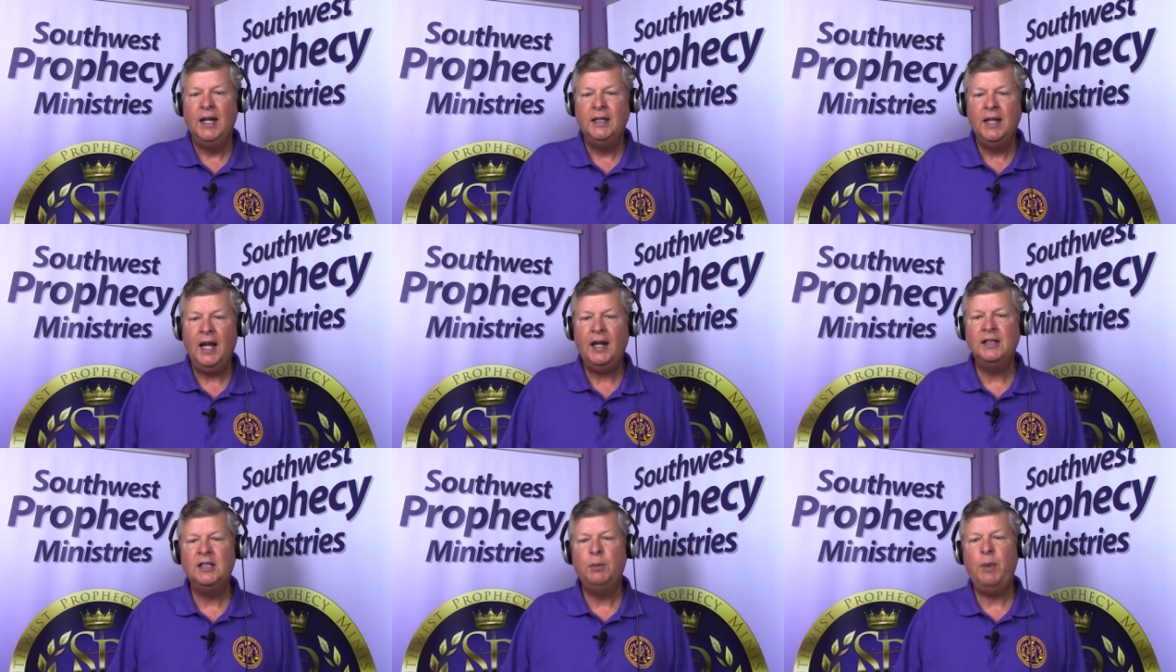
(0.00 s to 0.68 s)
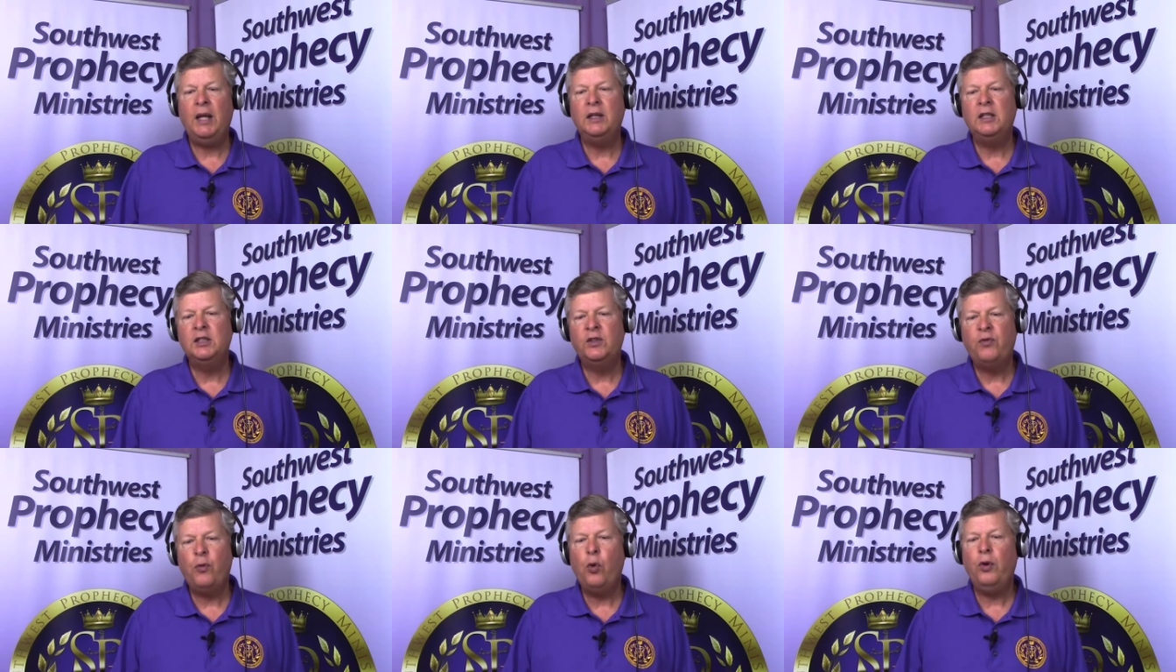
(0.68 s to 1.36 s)
Tell us about
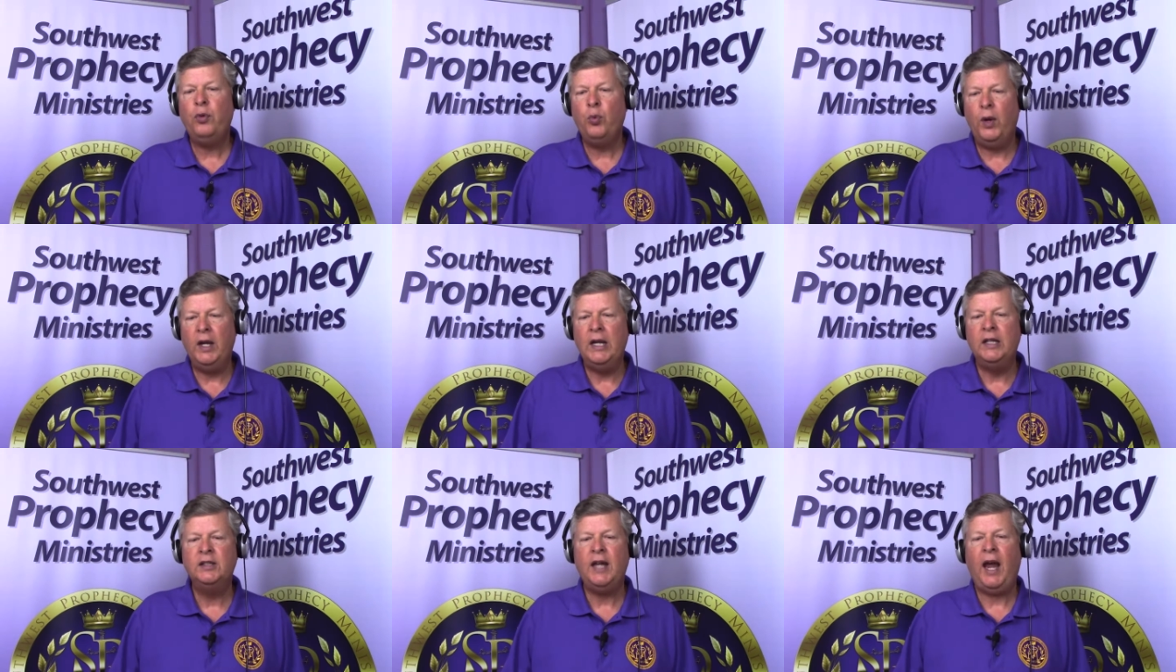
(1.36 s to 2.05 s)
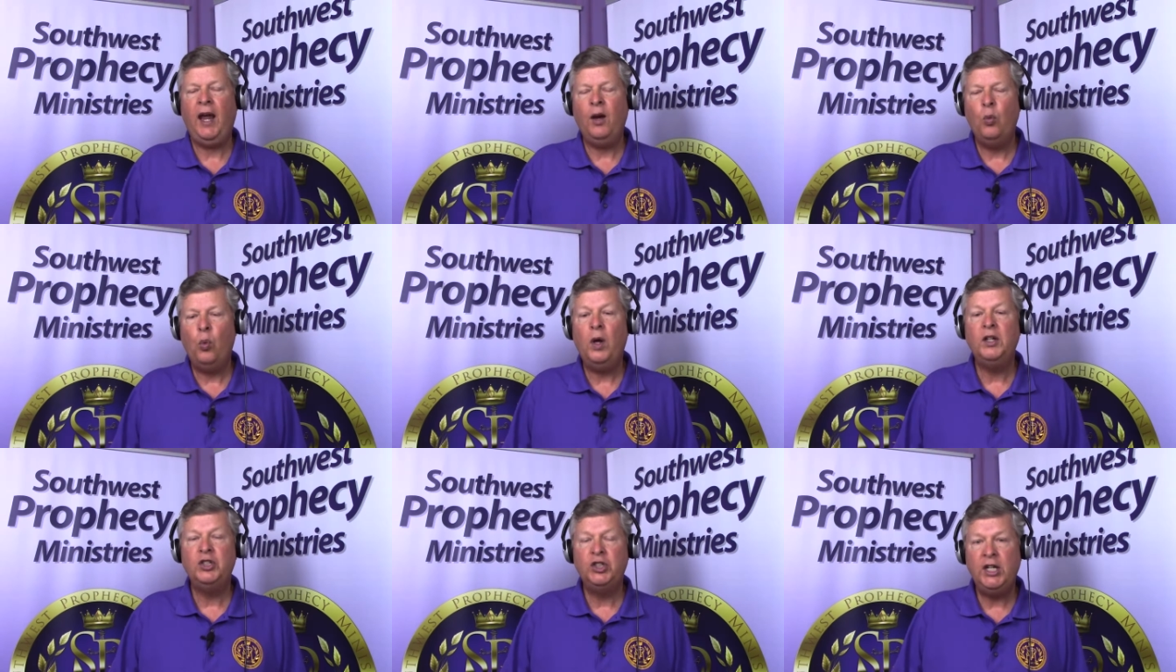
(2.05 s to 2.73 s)
this fourth witness and
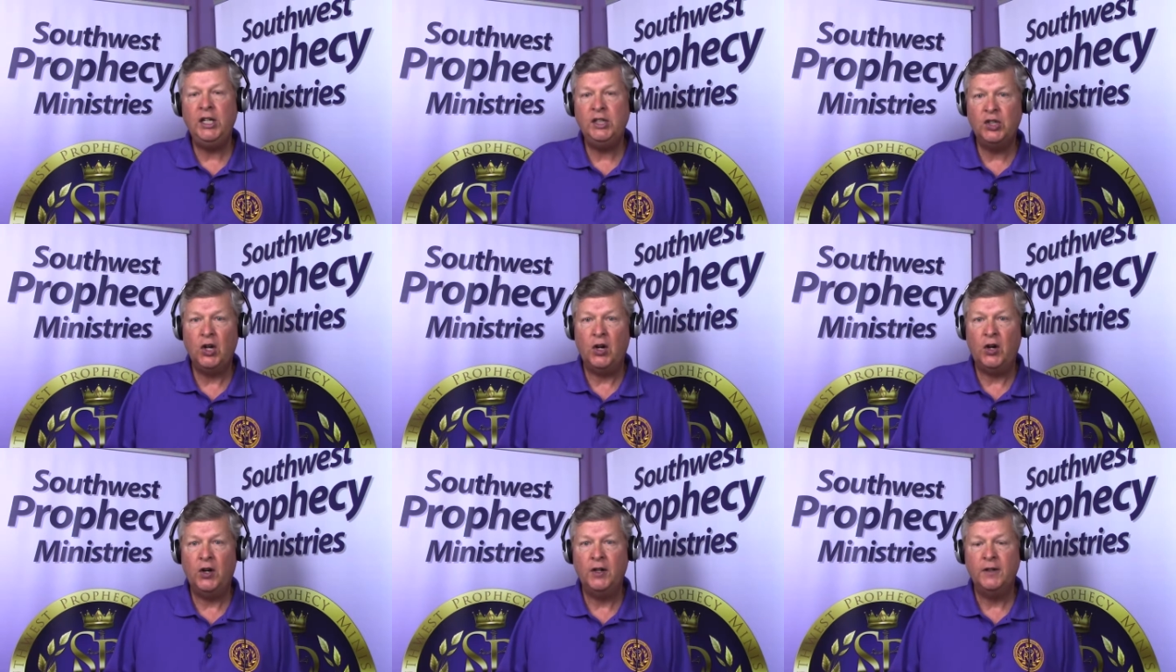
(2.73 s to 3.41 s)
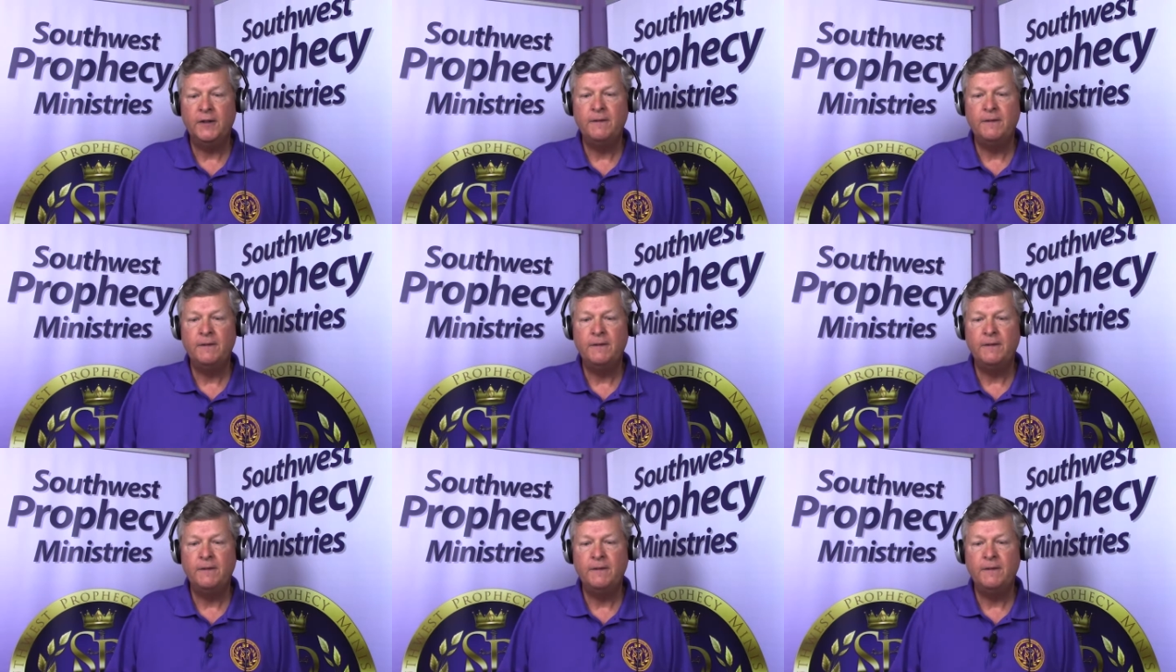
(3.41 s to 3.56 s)
what she saw.